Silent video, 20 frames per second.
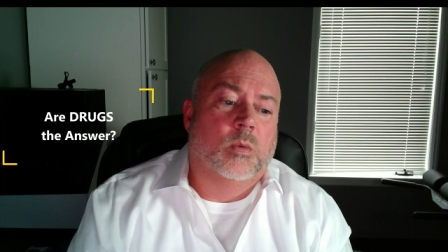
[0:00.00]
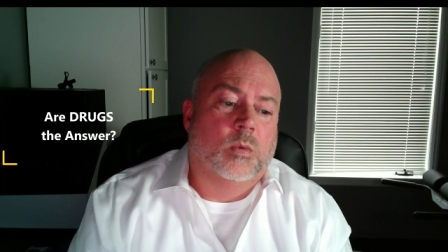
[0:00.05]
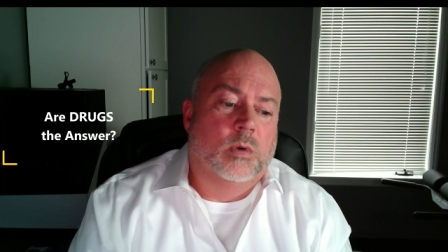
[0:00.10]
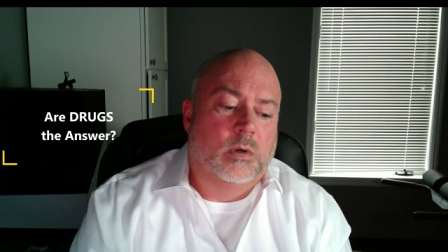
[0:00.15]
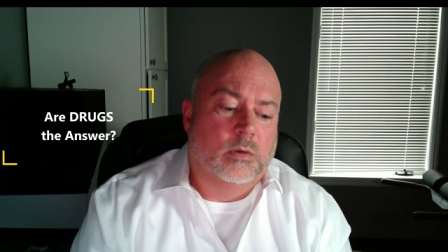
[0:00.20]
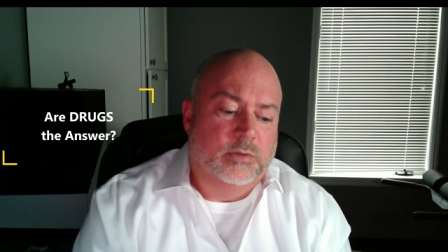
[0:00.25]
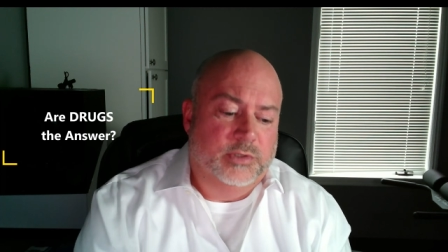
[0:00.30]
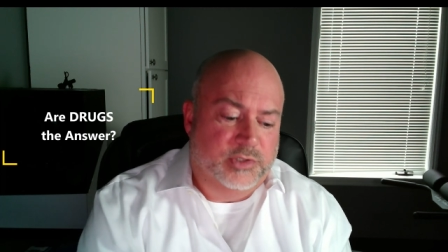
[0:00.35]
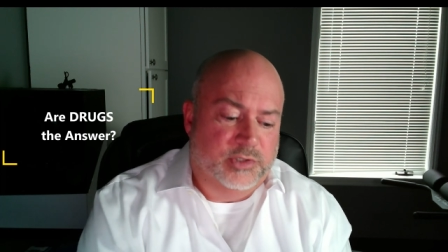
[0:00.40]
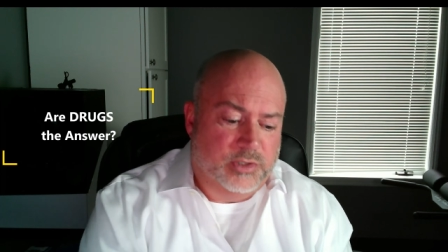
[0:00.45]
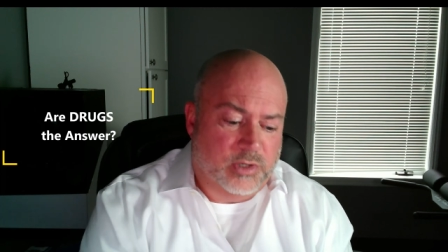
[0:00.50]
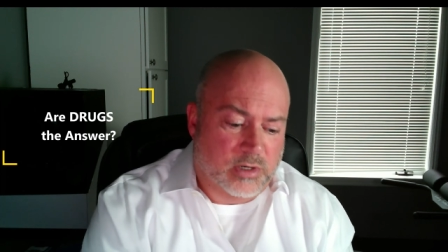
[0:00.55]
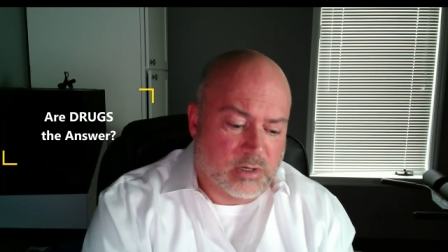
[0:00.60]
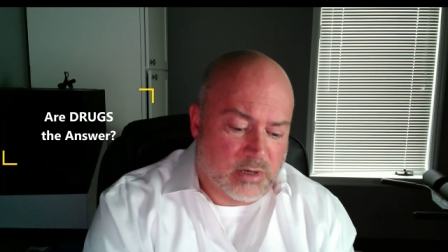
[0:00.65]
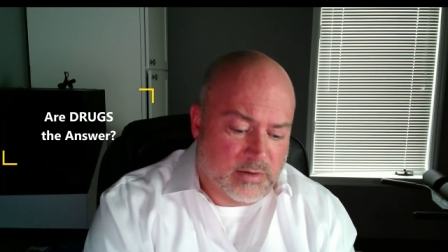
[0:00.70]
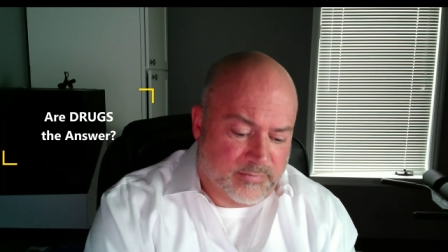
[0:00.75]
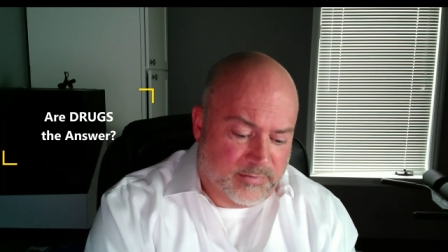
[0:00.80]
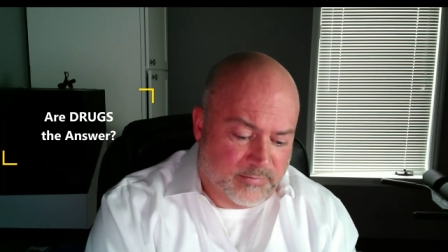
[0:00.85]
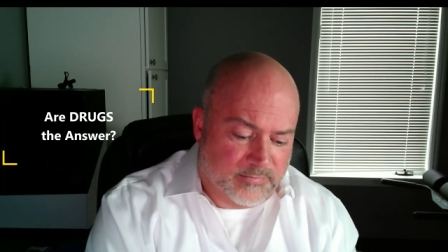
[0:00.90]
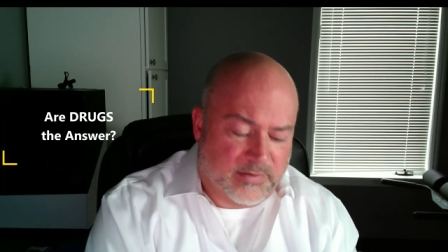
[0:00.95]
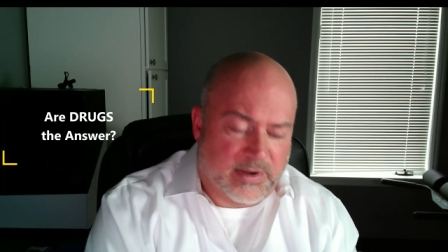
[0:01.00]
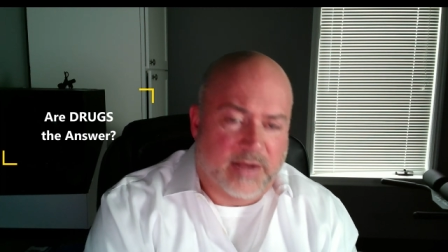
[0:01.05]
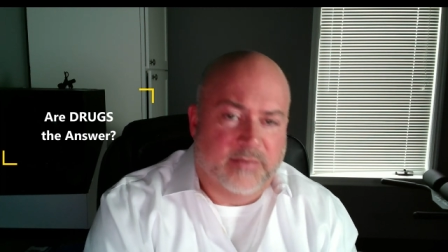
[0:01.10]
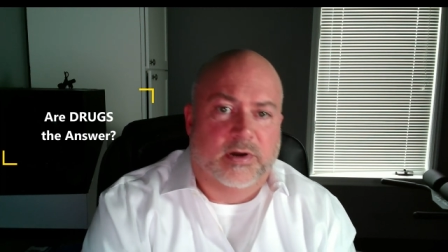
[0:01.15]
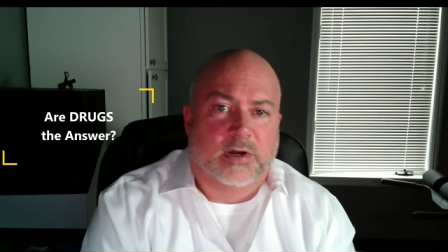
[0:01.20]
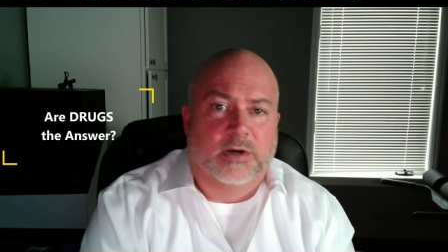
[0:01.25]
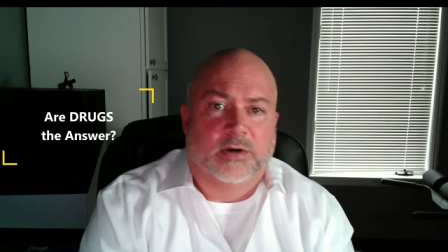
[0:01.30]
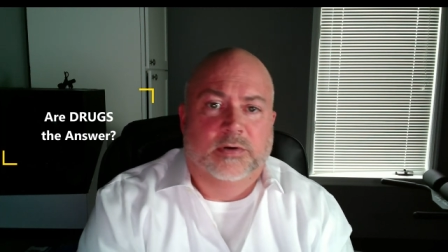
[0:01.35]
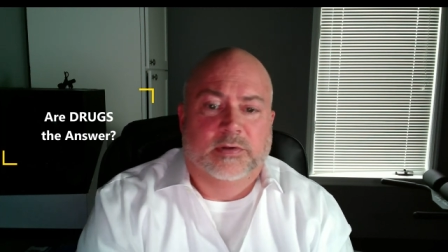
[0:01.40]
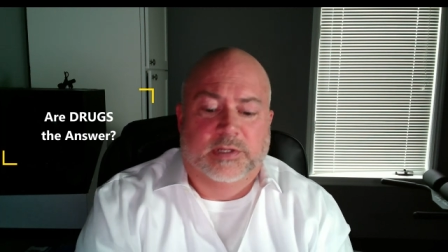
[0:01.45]
Well, you started off at five
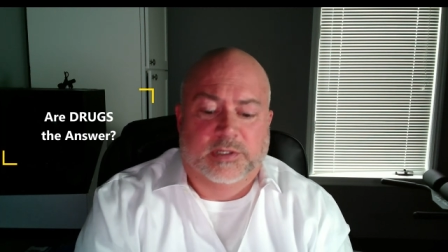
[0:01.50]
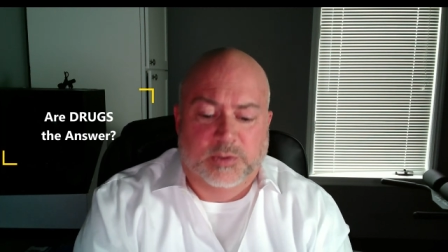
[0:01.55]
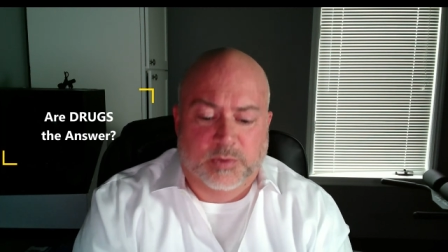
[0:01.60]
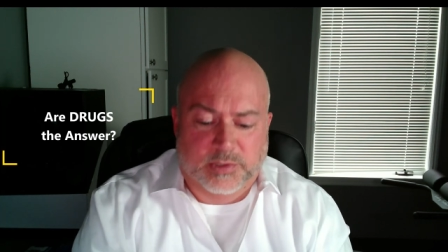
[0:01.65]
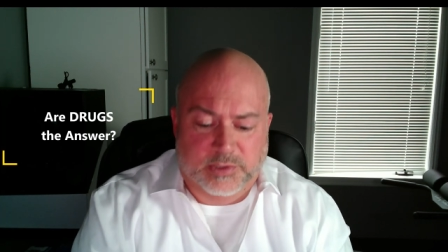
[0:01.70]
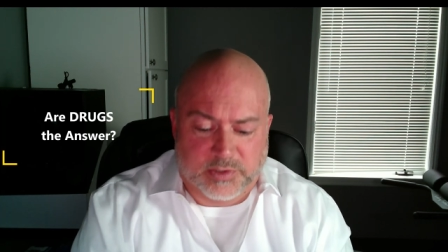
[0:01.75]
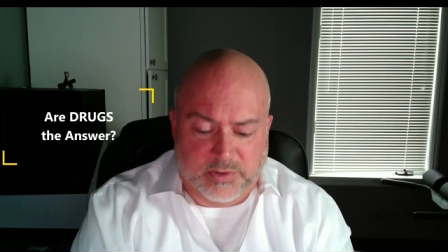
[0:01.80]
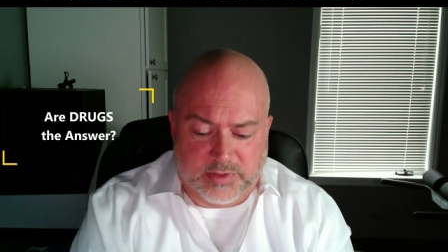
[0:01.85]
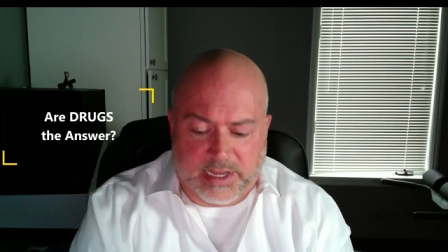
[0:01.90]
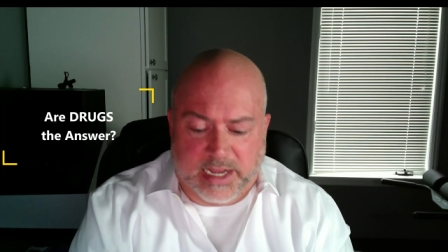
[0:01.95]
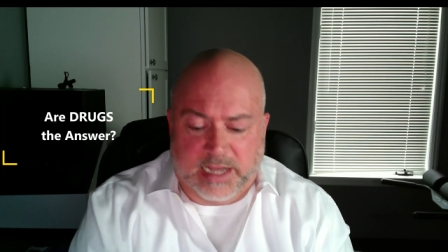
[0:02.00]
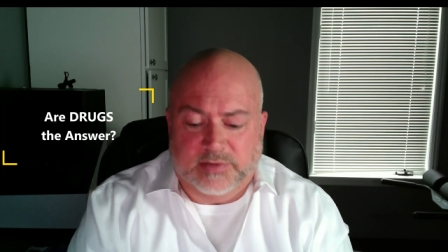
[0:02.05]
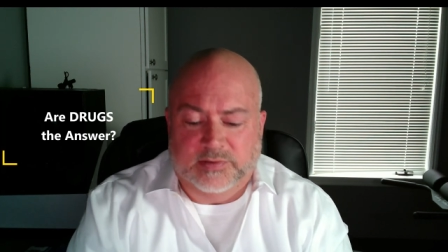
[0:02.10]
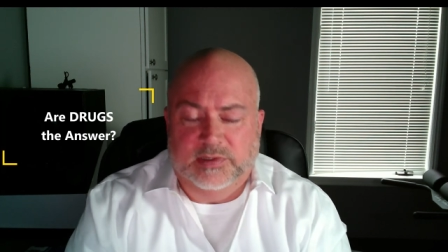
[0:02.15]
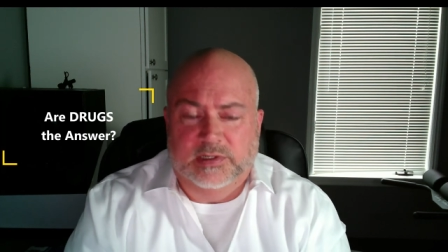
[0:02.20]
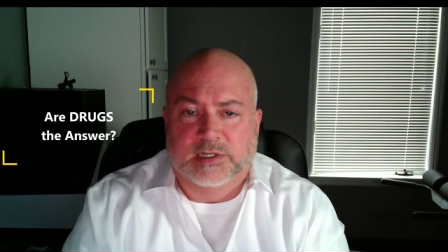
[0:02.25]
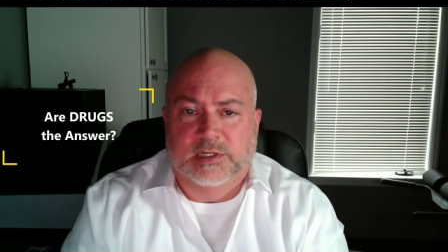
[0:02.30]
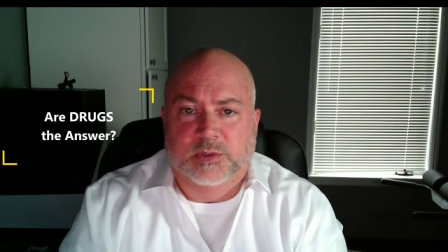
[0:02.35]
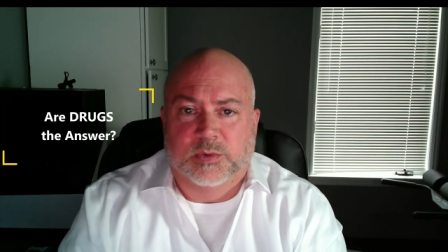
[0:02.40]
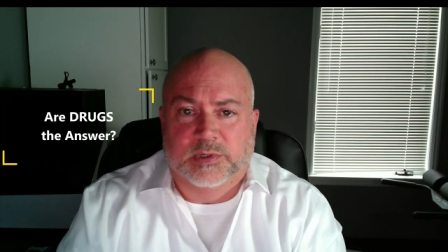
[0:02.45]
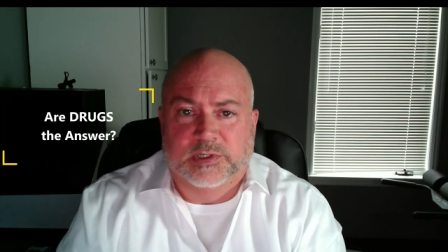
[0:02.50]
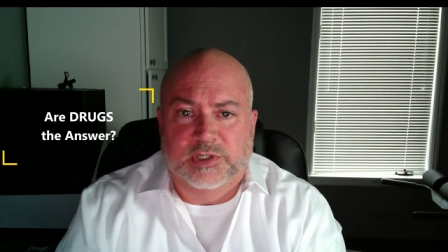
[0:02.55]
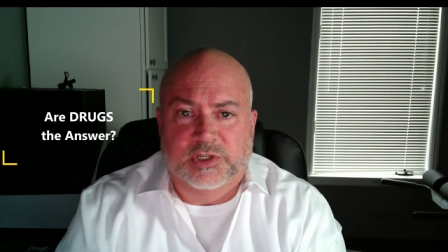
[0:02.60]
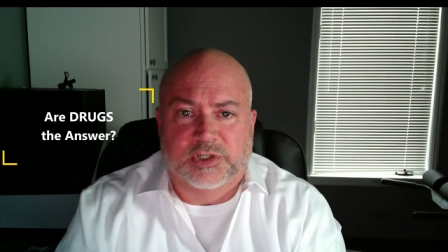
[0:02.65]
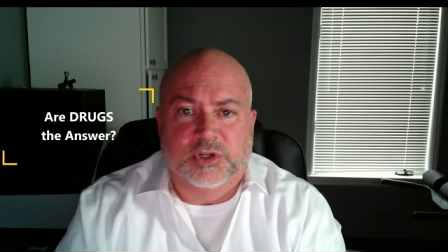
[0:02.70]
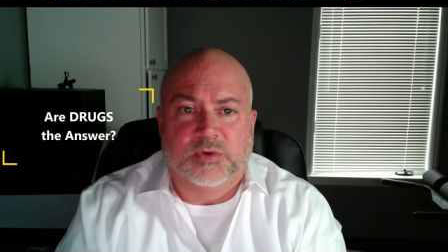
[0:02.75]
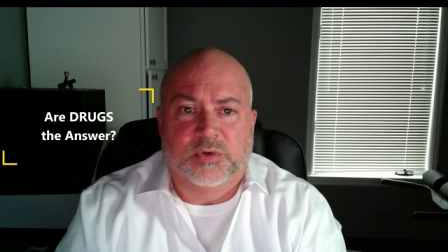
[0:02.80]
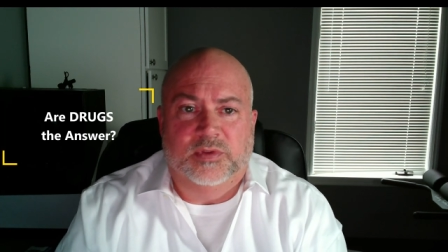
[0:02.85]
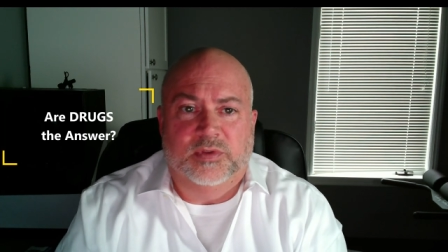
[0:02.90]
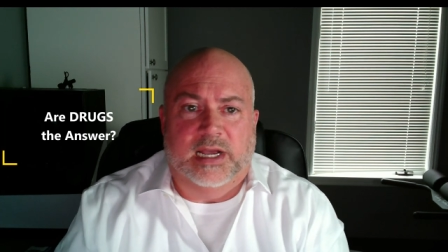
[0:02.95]
hundred, then you went to one thousand, then you went to
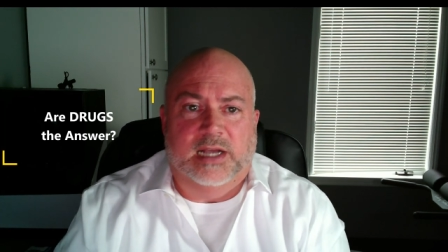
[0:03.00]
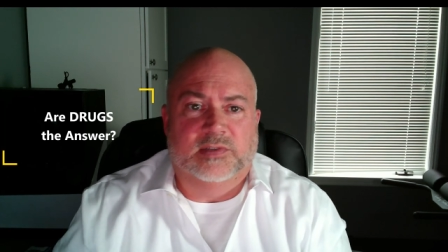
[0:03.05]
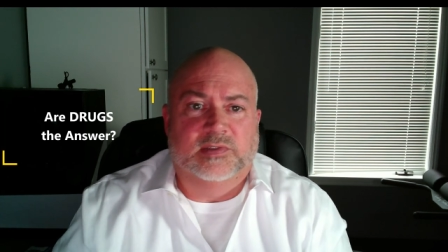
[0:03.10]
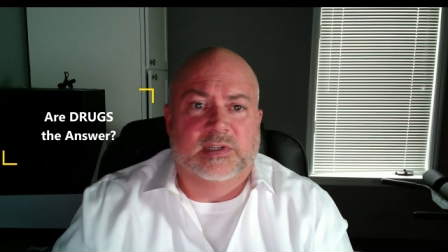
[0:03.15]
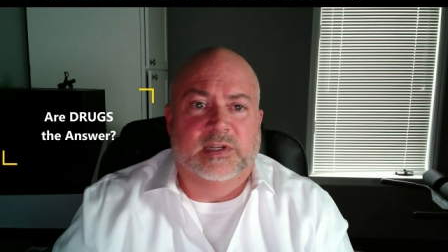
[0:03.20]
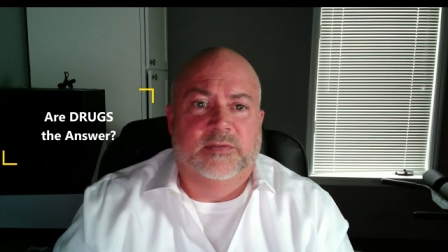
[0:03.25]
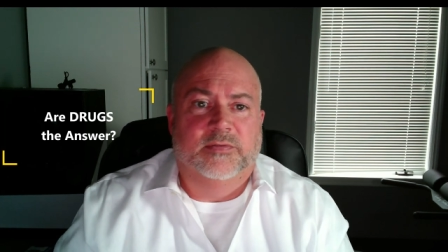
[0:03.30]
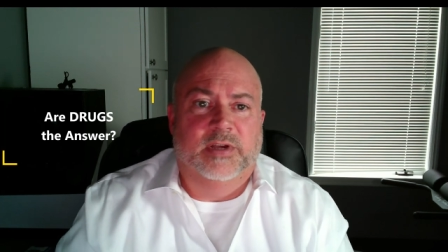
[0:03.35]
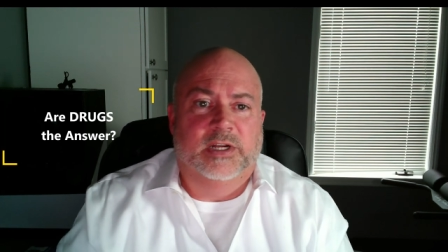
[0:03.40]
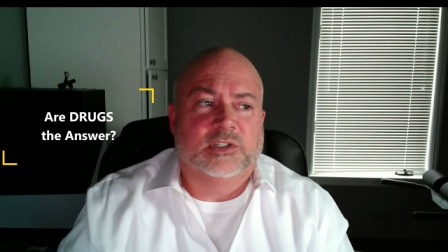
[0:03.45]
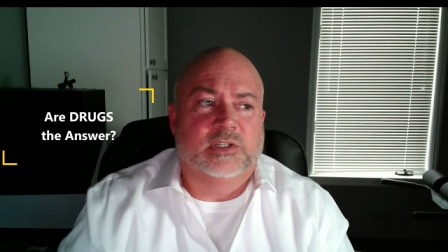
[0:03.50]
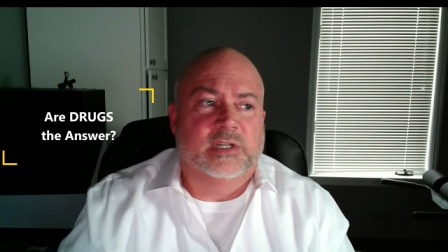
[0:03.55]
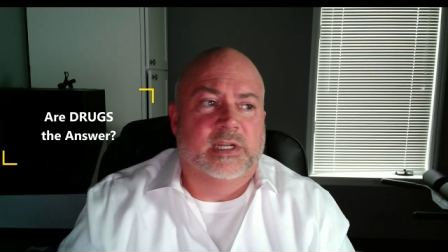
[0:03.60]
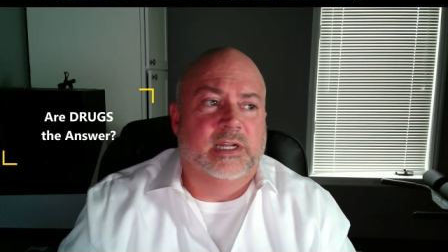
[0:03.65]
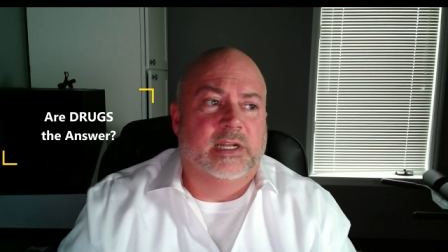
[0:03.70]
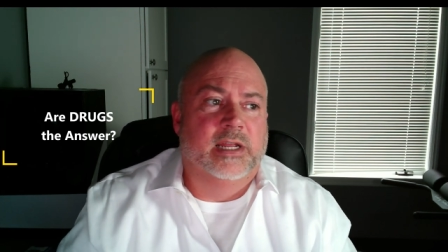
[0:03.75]
two thousand eventually.